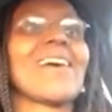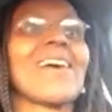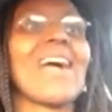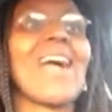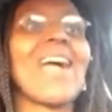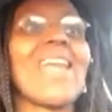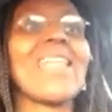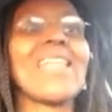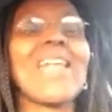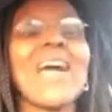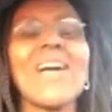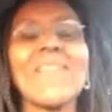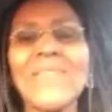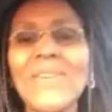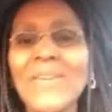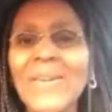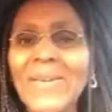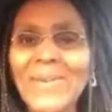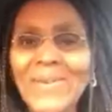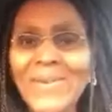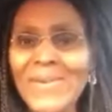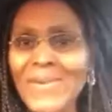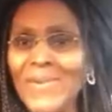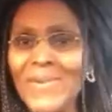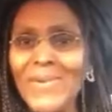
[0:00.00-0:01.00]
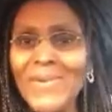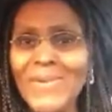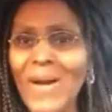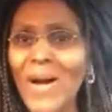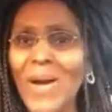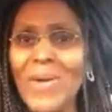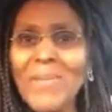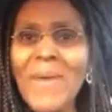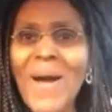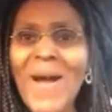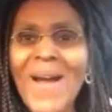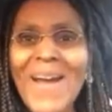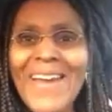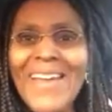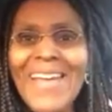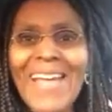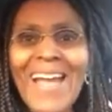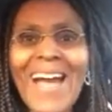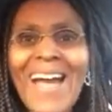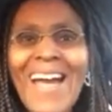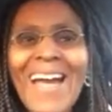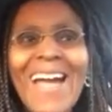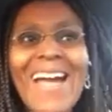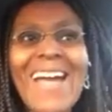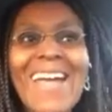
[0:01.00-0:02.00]
I love you,
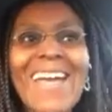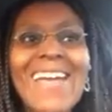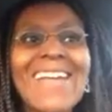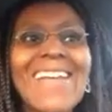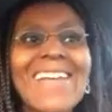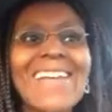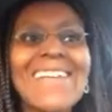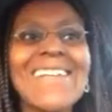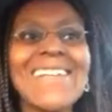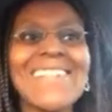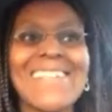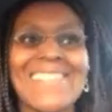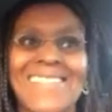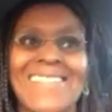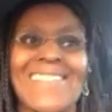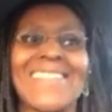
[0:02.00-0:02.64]
Omarion.